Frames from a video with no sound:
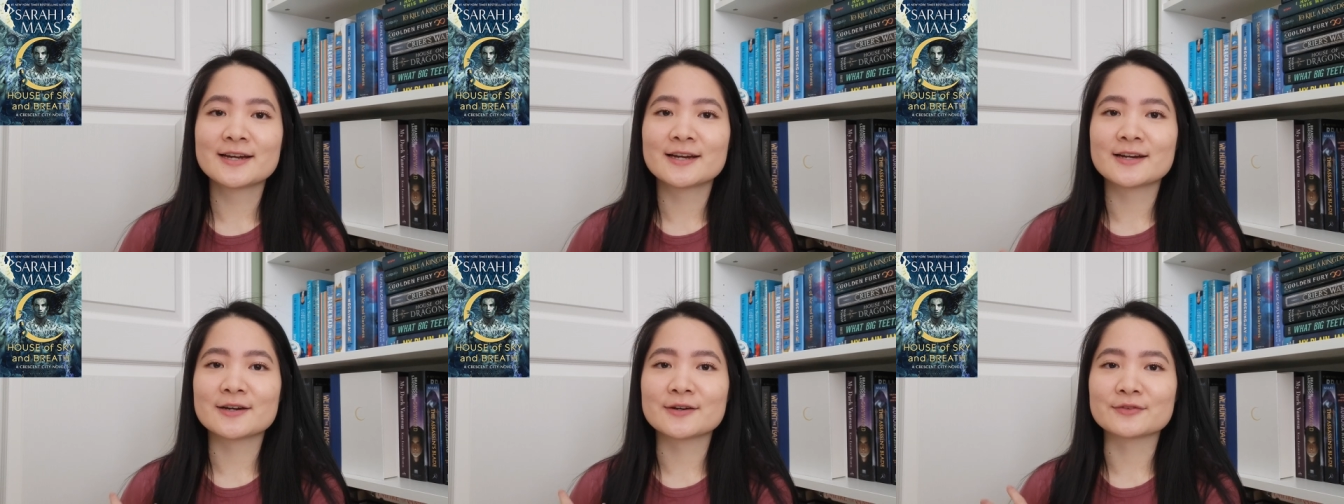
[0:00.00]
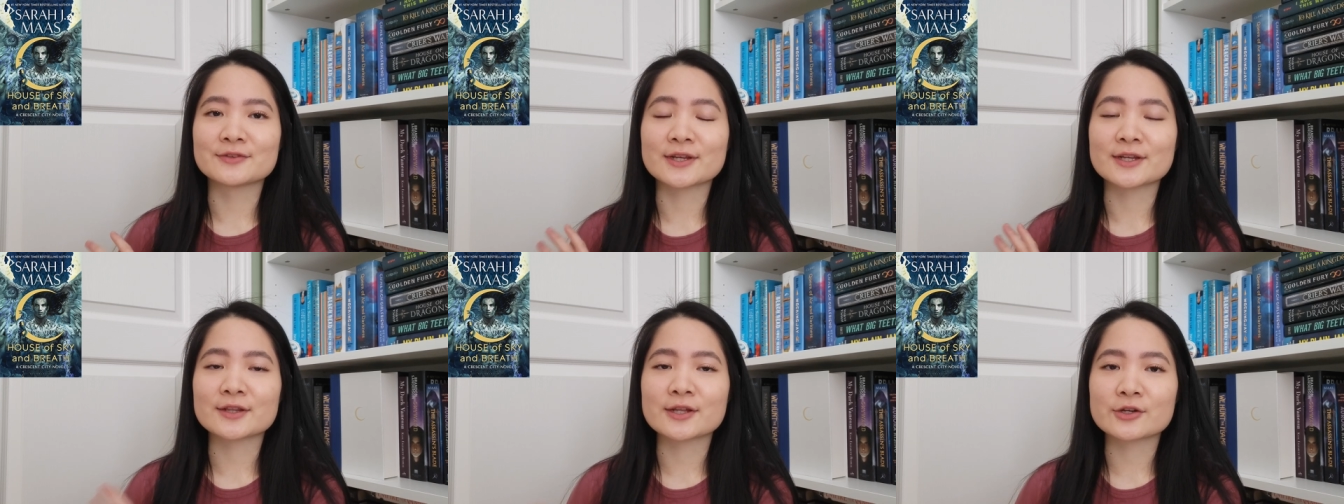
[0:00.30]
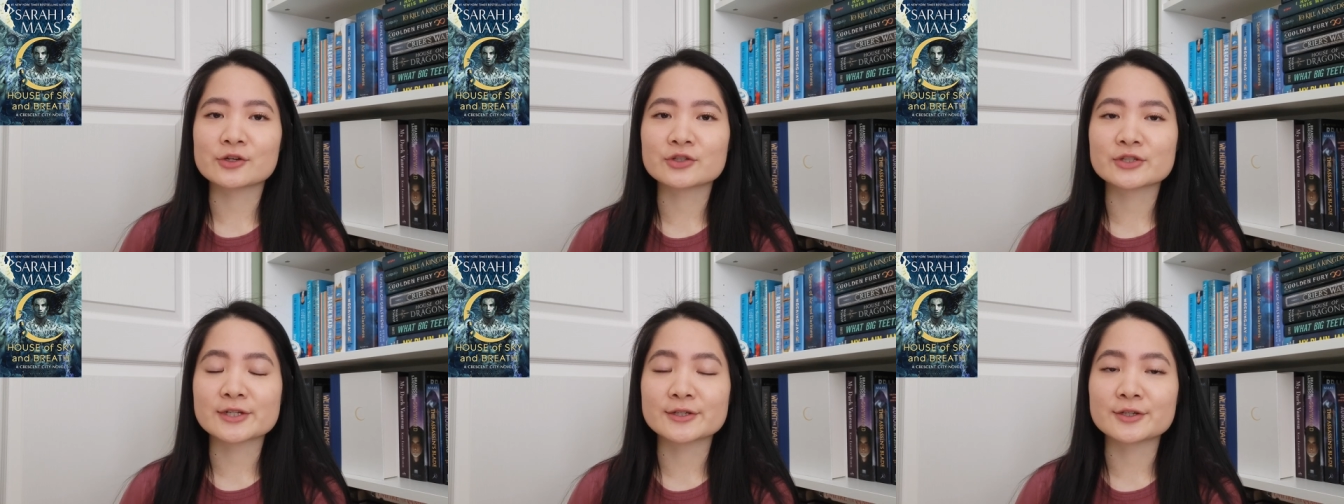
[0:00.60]
of like
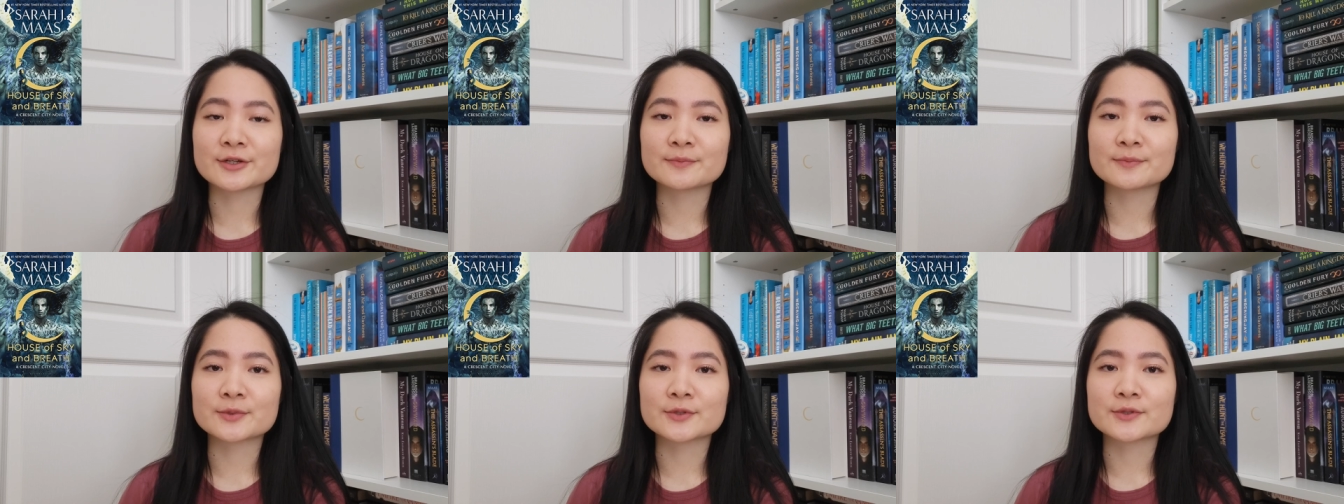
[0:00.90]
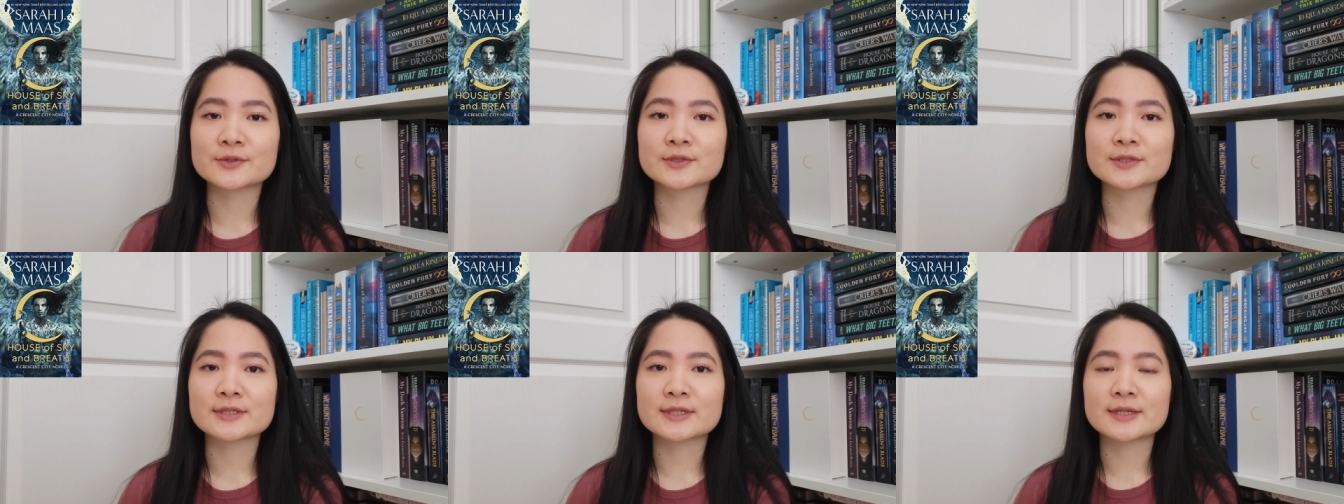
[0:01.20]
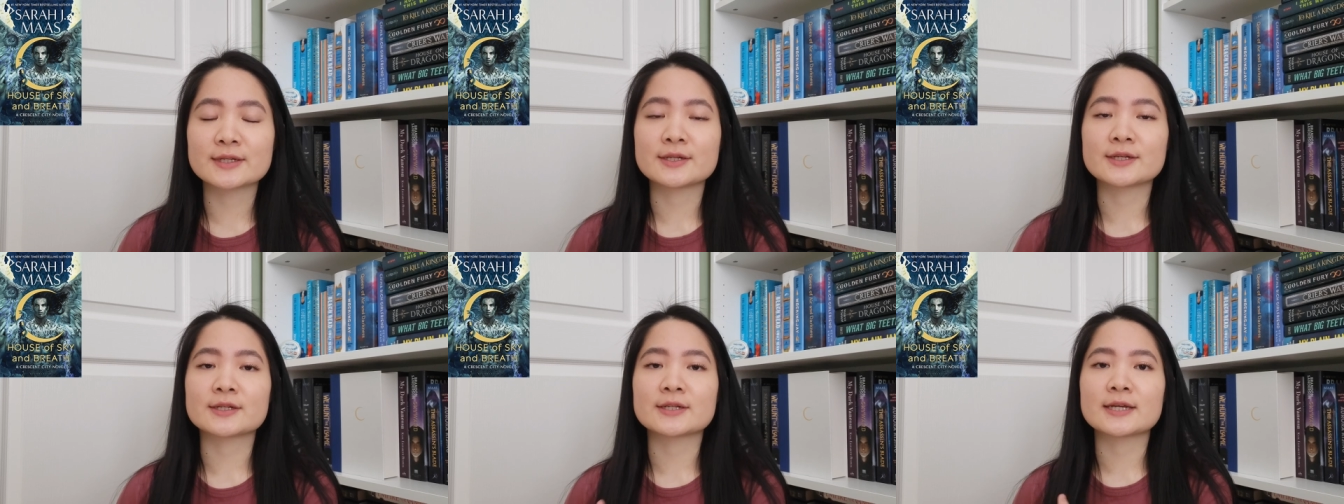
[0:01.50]
letters and numbers
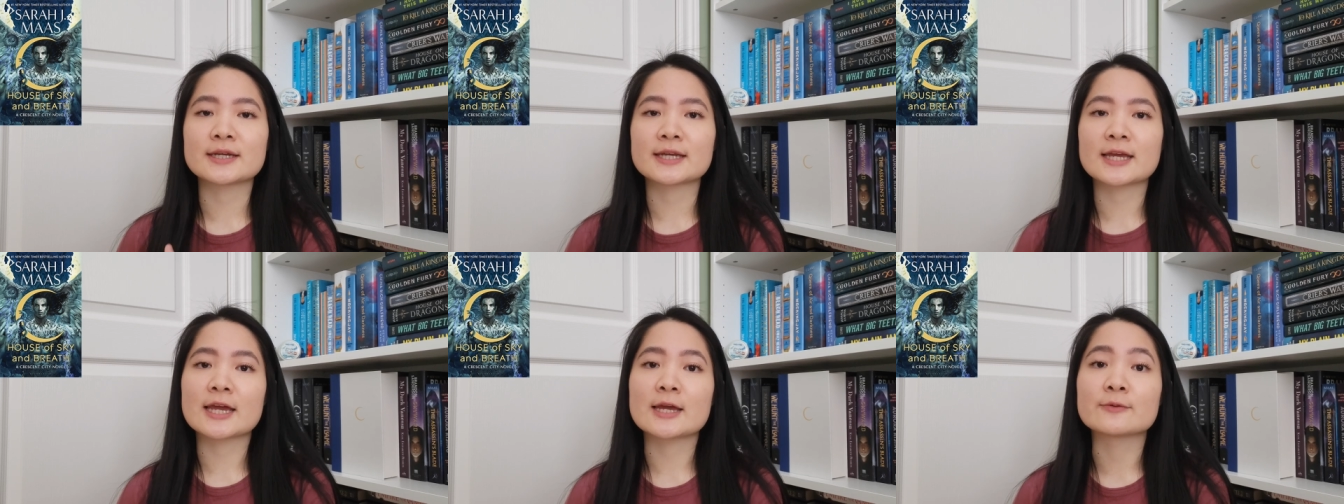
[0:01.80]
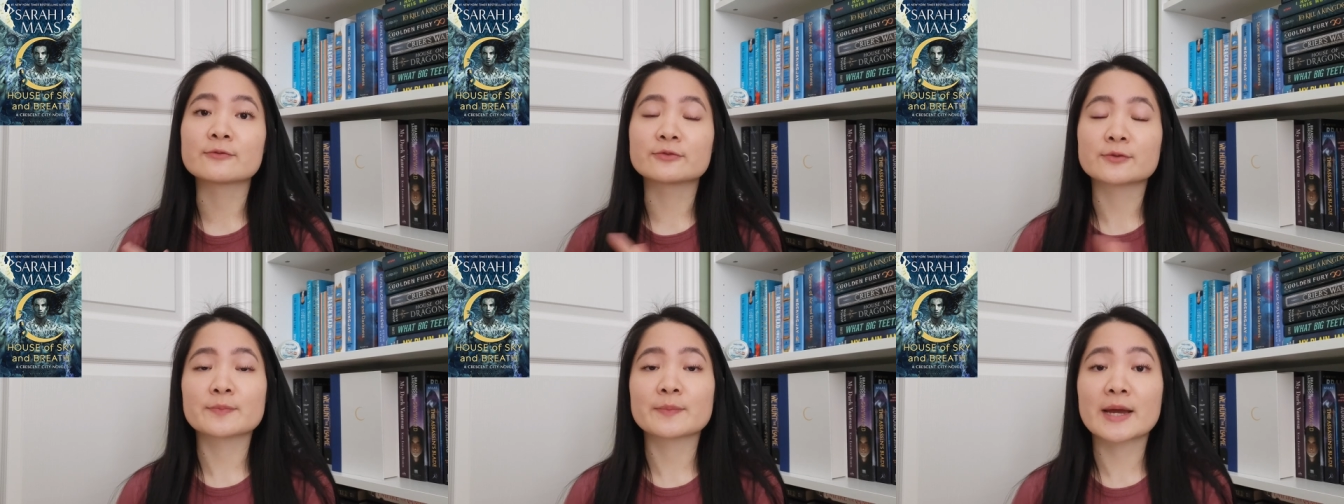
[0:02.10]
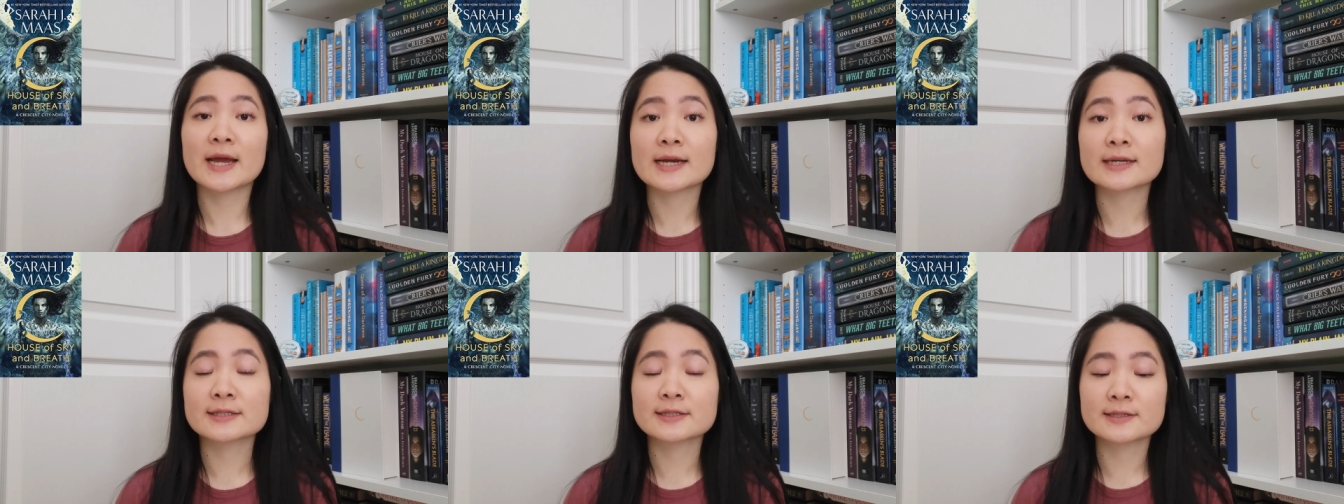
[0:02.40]
and it came from
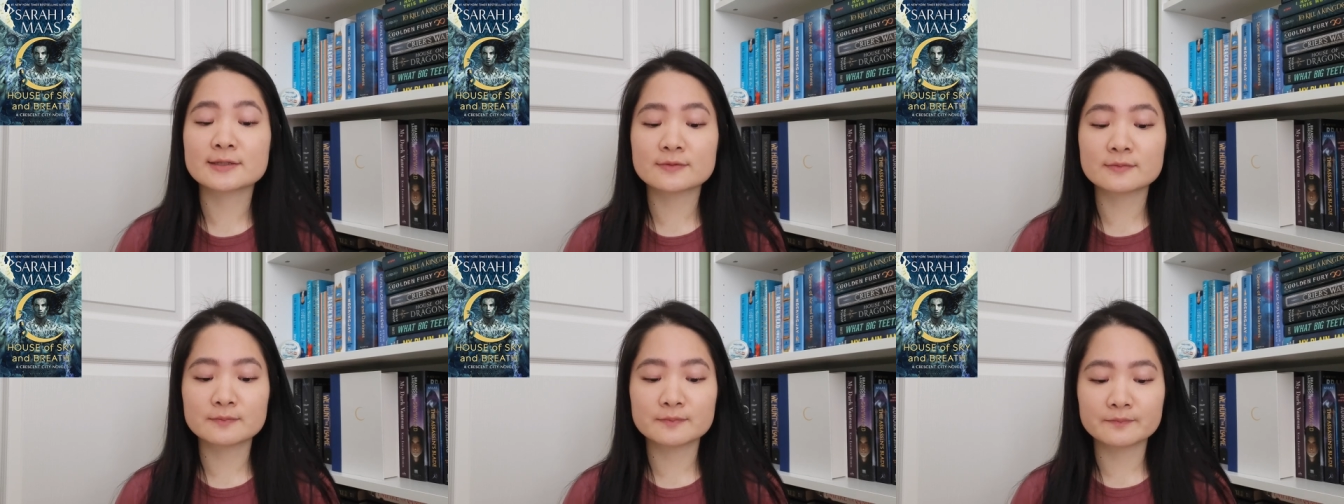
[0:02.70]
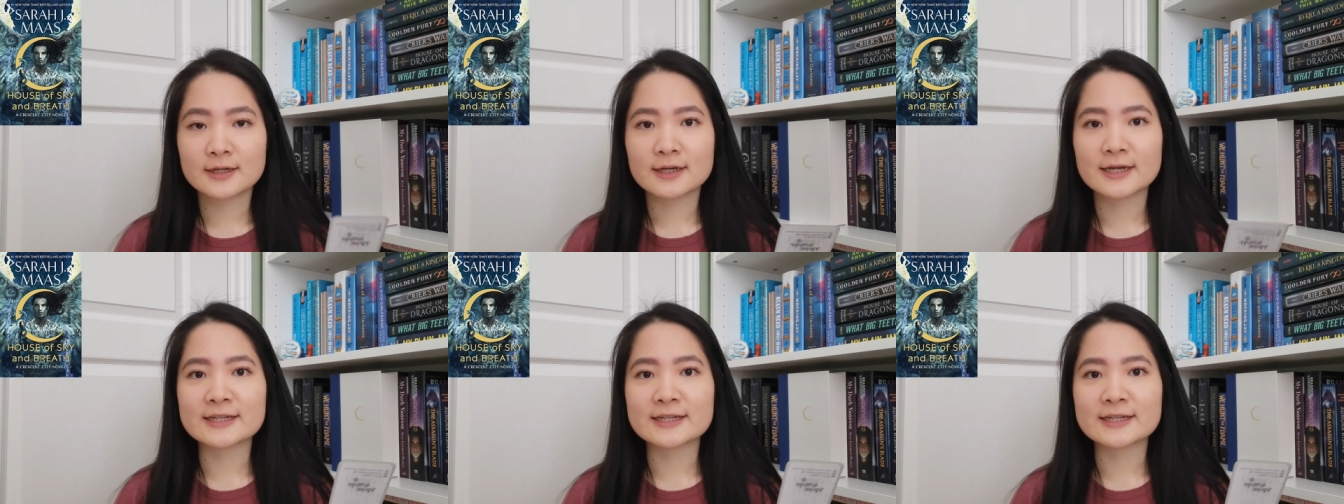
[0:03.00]
Baxian.